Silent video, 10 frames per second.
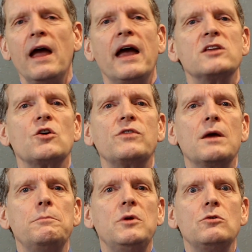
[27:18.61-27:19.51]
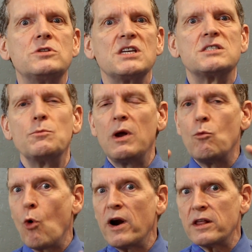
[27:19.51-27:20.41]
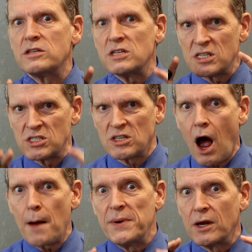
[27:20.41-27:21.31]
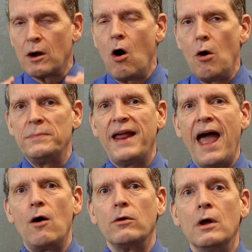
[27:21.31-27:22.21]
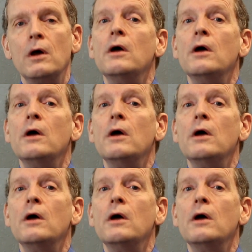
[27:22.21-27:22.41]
And so the immune system, we want it to stop and calm down.